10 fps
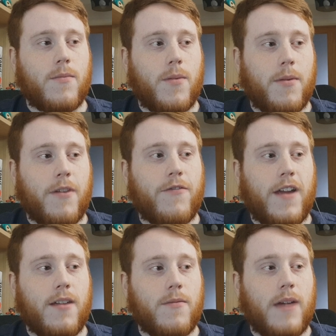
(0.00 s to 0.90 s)
probably my
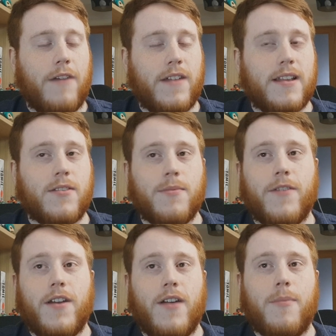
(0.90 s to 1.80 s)
favorite, I think this is my
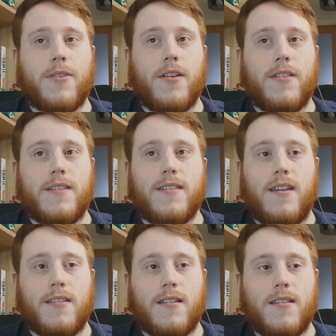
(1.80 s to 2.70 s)
favorite episode of this
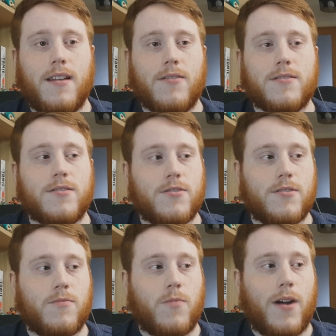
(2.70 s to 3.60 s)
season. That was such a good,
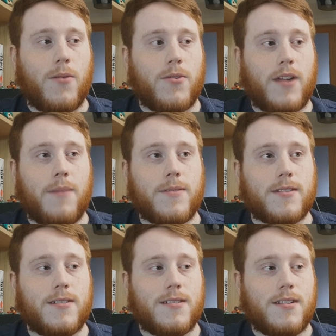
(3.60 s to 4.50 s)
well done
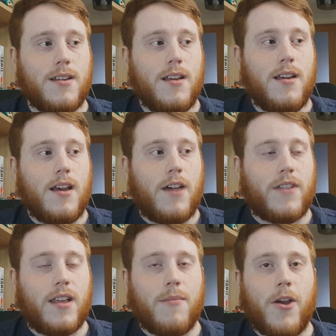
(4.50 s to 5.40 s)
episode. I think
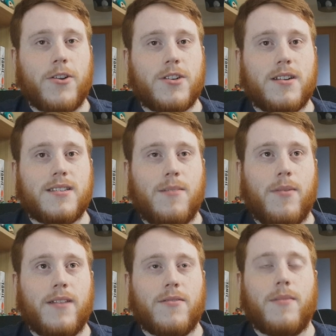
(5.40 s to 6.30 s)
the emotion, the
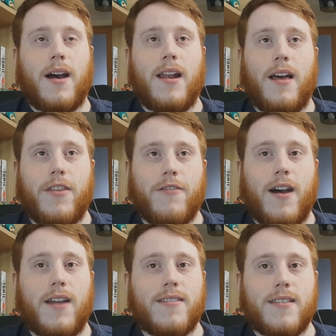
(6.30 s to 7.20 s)
symbolism behind, like, the
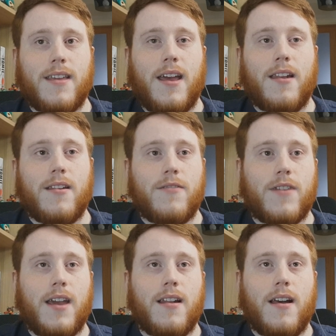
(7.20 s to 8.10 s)
rice at the end of
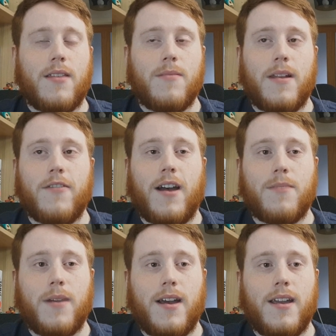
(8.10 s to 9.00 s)
getting, like, to make the rice
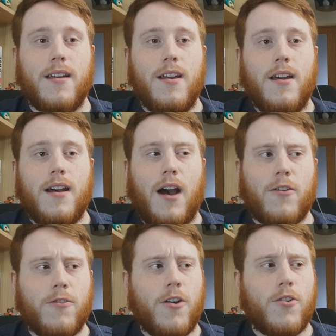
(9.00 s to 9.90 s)
pie, how
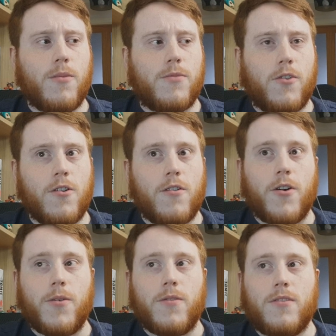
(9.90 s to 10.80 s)
grown up
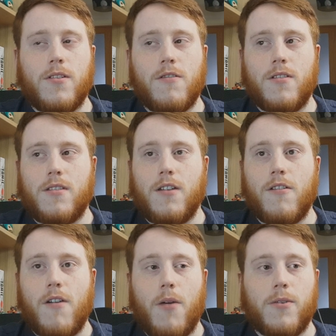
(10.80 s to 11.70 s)

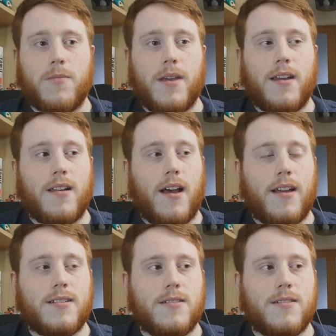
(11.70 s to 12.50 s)
Dororo was being, like,